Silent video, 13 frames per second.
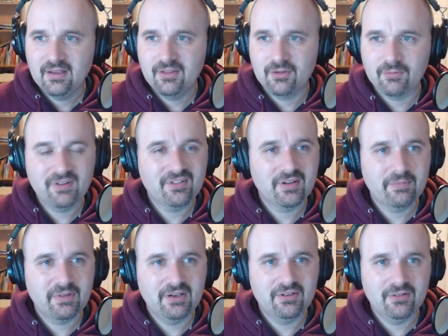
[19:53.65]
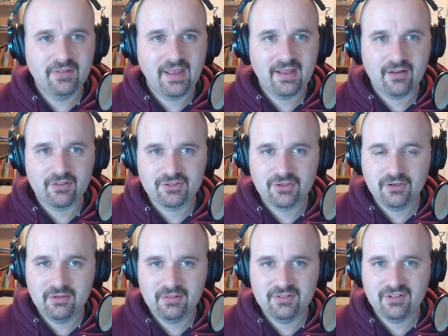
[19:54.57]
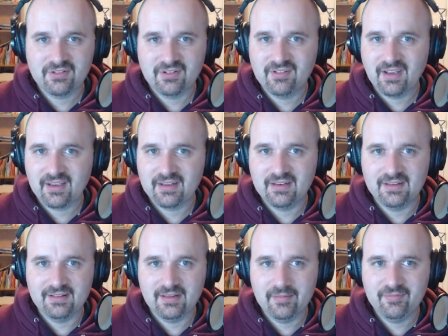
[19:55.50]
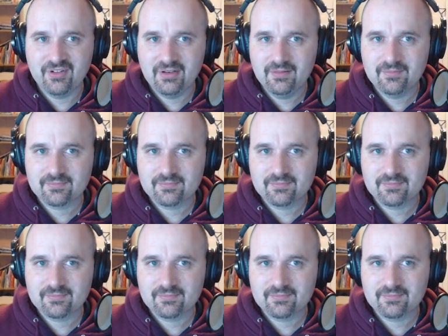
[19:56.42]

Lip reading: And the reason I'm going to do that, I'll show you in just a second in Libsyn.